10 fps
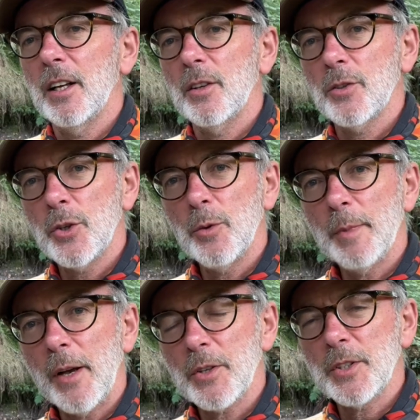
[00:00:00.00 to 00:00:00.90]
2
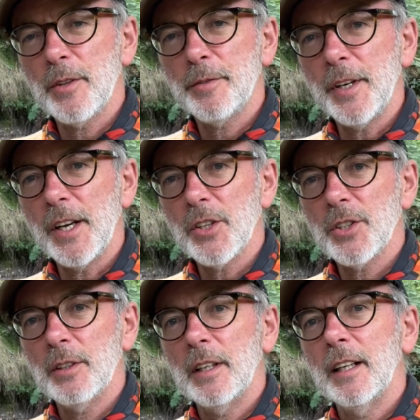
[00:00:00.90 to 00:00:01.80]
miles to the finish,
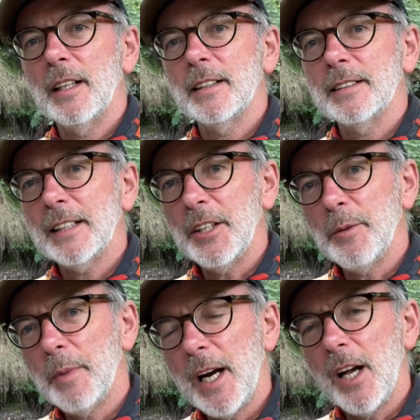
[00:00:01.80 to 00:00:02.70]
then a
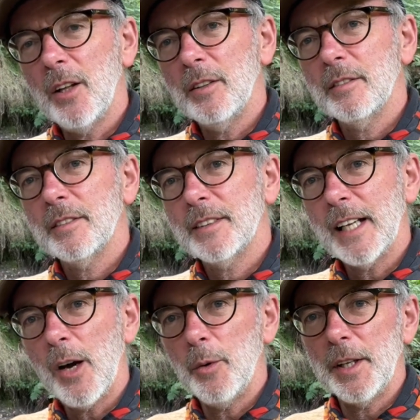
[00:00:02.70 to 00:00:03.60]
mile
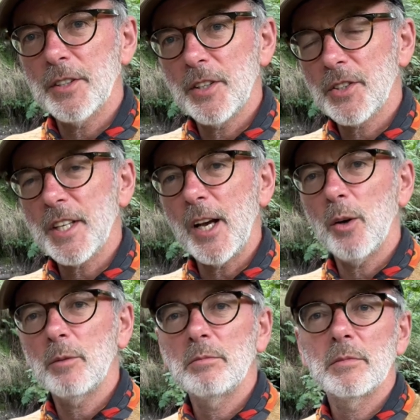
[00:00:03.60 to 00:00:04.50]
down into the
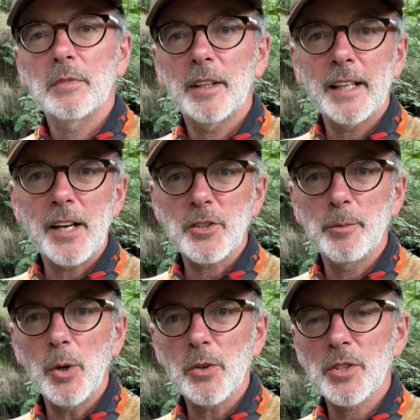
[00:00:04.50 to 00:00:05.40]
town and catch the
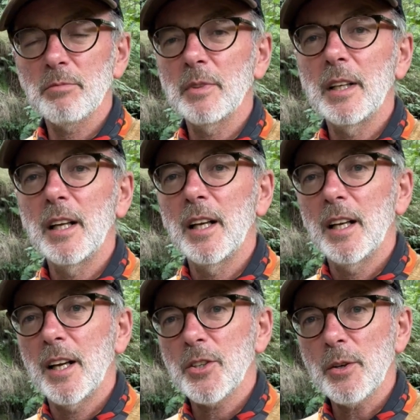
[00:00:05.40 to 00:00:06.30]
bus.
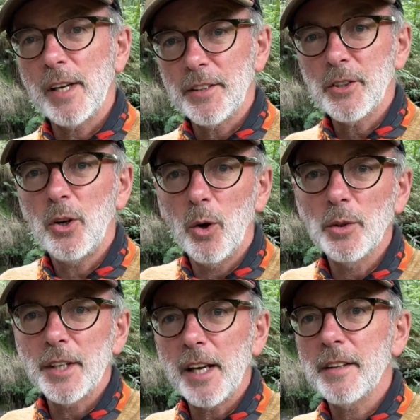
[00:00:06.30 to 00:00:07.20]
And so I had the whole
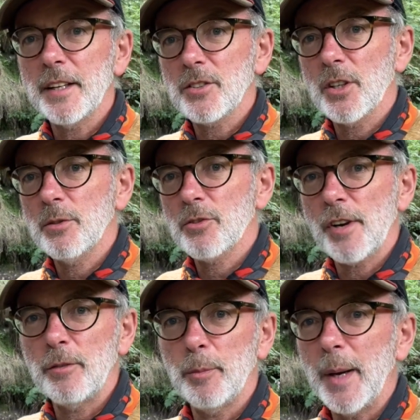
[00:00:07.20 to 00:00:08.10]
day then to
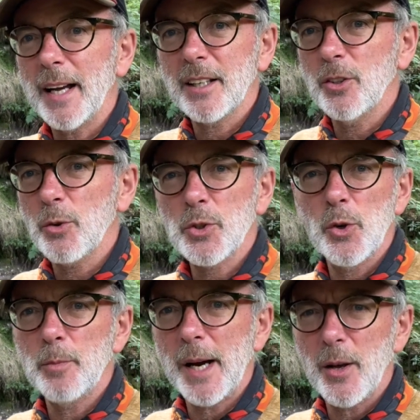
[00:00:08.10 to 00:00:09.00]
travel back. And those
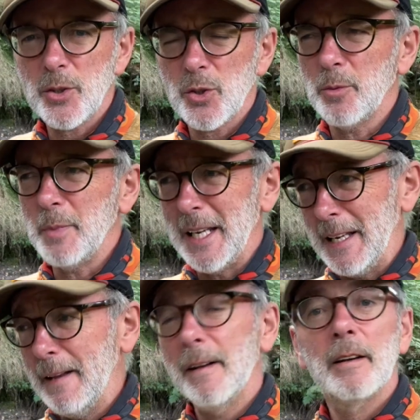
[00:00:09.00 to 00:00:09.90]
2 miles took me
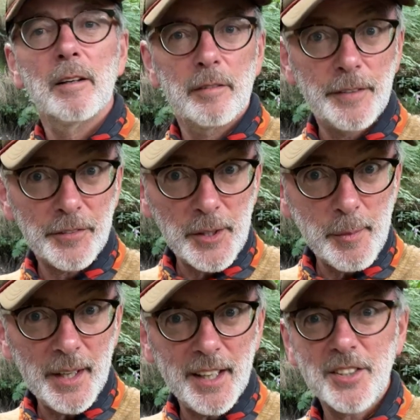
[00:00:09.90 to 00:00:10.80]
50
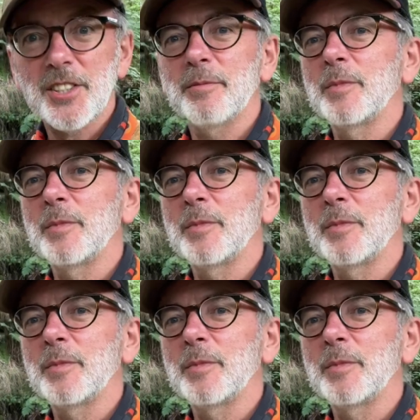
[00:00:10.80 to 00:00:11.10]
minutes.